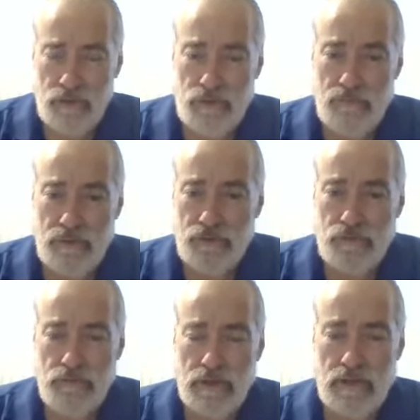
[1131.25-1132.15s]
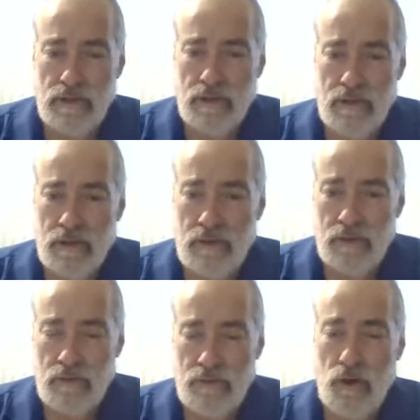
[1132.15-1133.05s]
to mistreat
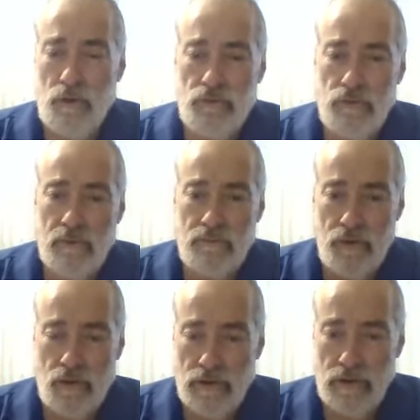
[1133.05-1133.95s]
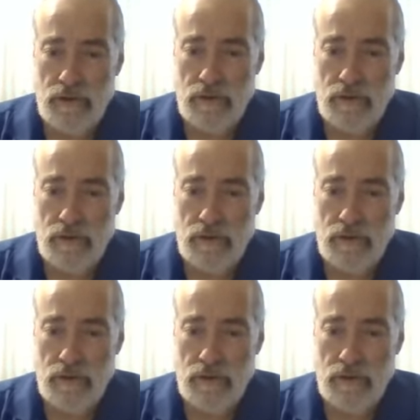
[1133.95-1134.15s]
those who converted?